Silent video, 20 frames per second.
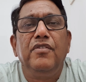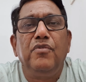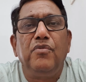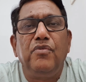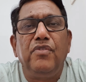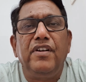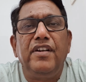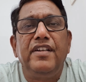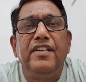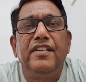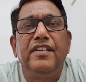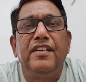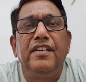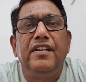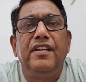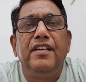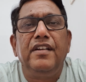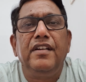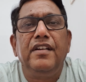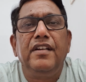
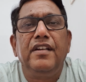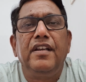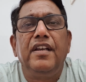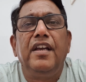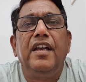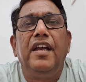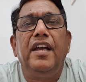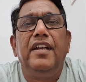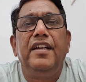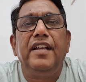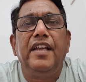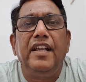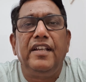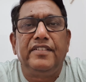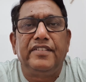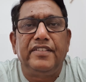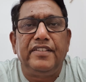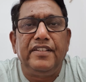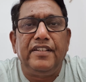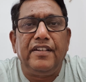vertical and
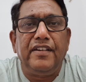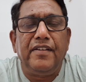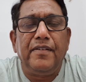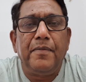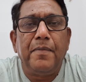axial.